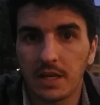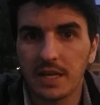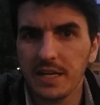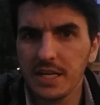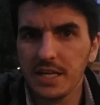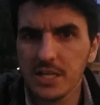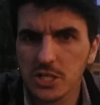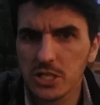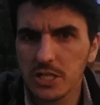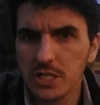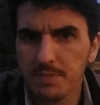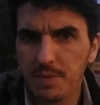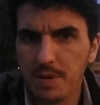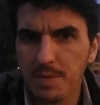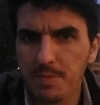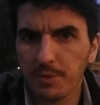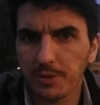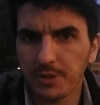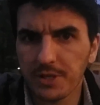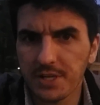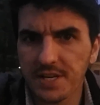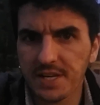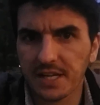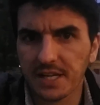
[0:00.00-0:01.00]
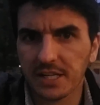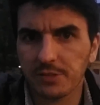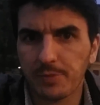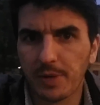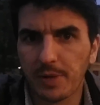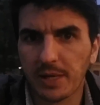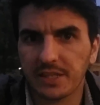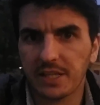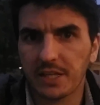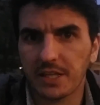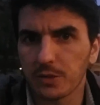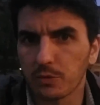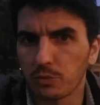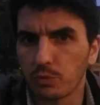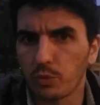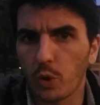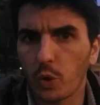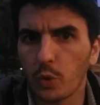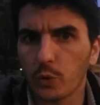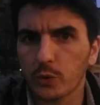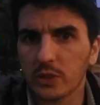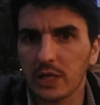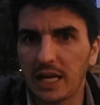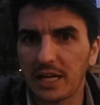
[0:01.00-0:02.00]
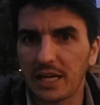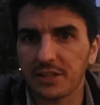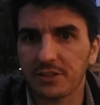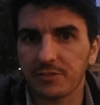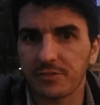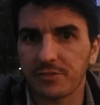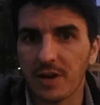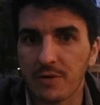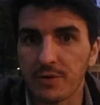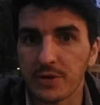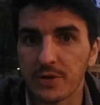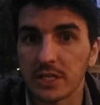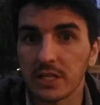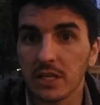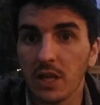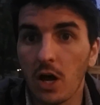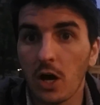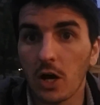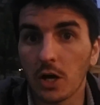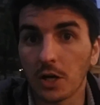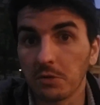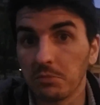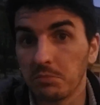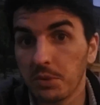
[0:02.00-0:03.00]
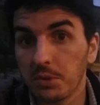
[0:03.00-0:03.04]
Initially, people didn't expect that the war would last very long,